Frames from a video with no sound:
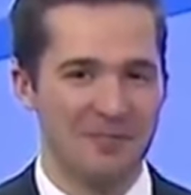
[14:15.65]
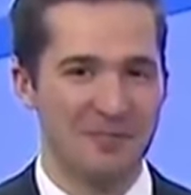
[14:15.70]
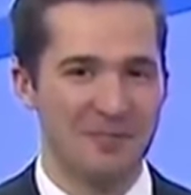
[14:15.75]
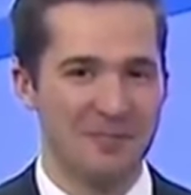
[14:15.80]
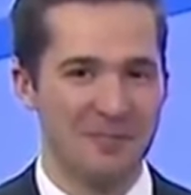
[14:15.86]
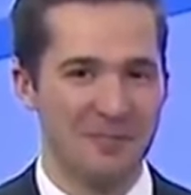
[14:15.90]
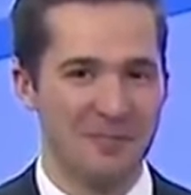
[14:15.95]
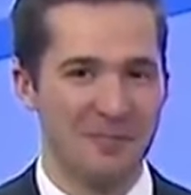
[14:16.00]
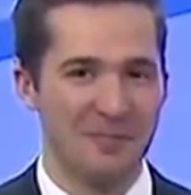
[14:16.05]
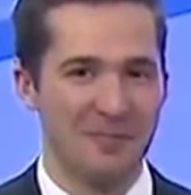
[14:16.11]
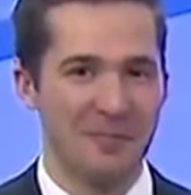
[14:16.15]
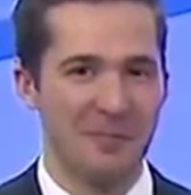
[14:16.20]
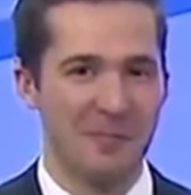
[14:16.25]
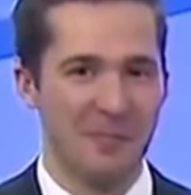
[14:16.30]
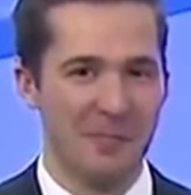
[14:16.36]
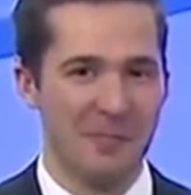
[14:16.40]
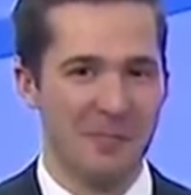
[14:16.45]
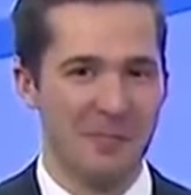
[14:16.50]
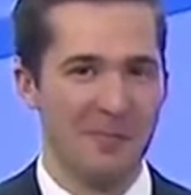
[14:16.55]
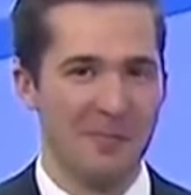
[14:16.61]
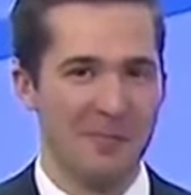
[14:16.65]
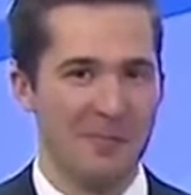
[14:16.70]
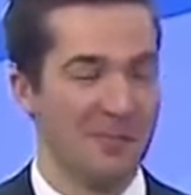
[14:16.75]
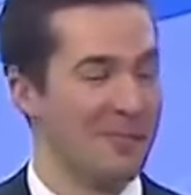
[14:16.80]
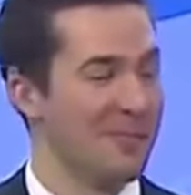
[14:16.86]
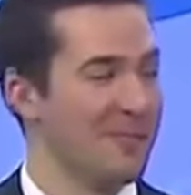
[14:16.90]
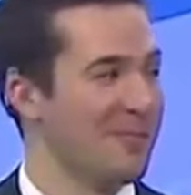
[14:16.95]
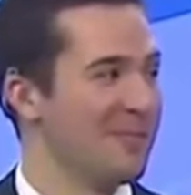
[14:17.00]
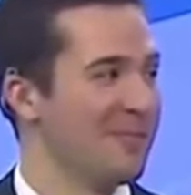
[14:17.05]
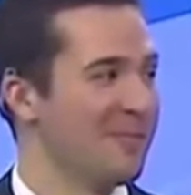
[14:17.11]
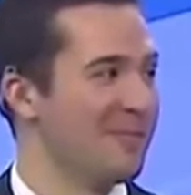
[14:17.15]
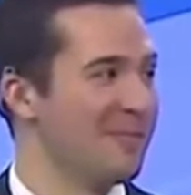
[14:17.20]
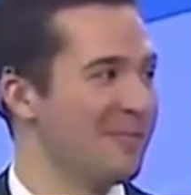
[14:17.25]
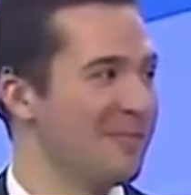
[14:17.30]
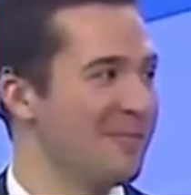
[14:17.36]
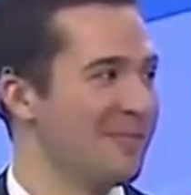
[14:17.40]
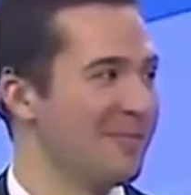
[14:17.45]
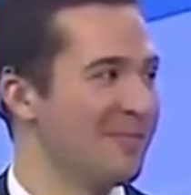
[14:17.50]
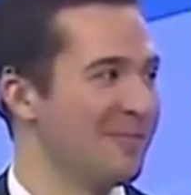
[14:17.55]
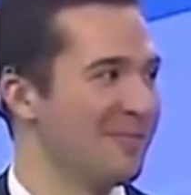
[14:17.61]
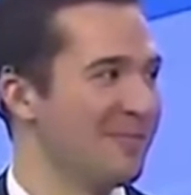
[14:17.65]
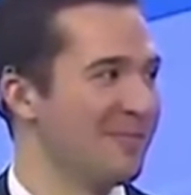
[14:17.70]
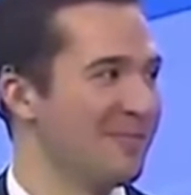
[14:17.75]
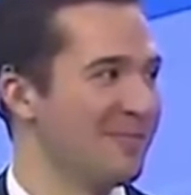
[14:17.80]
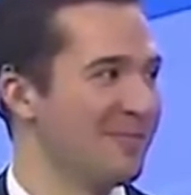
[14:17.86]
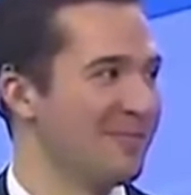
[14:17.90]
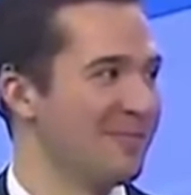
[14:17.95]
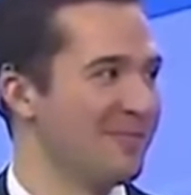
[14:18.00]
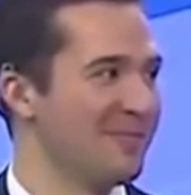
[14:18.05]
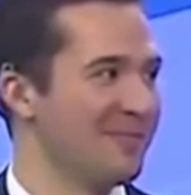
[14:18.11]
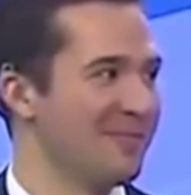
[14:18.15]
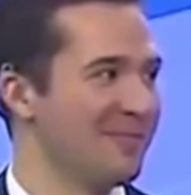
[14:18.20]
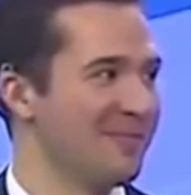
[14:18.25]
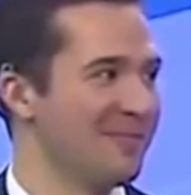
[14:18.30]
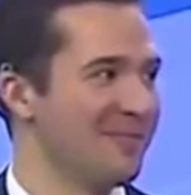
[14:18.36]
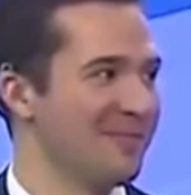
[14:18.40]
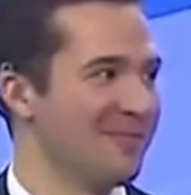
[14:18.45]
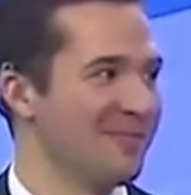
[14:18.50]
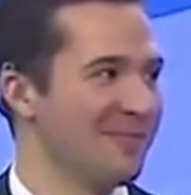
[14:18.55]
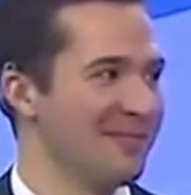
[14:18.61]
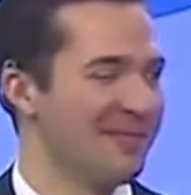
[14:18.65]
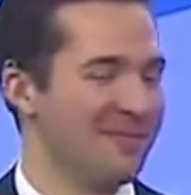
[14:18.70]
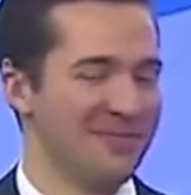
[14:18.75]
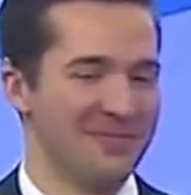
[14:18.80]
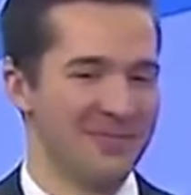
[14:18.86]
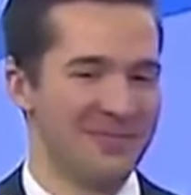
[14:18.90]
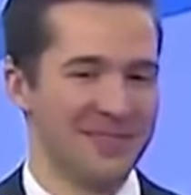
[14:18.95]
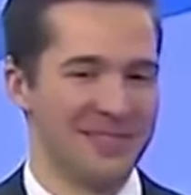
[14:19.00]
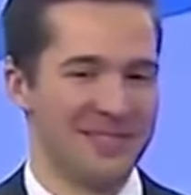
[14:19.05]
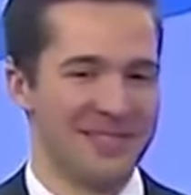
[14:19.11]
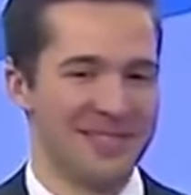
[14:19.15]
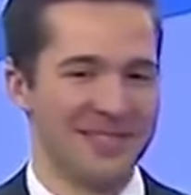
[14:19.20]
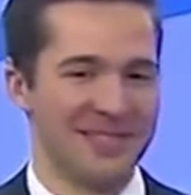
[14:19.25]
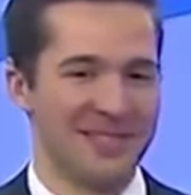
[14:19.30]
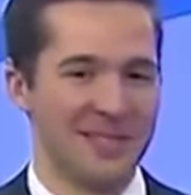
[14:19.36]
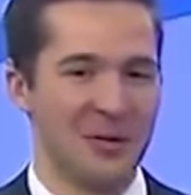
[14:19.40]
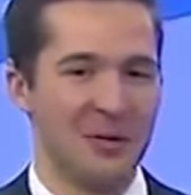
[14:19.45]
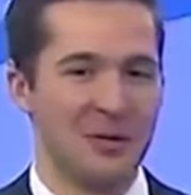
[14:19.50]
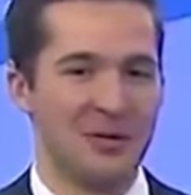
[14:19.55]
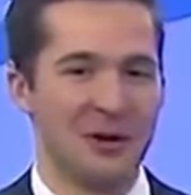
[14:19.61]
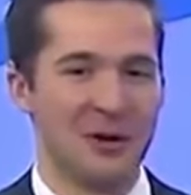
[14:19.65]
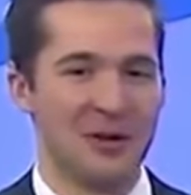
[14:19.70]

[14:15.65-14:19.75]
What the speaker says: This person isn't speaking.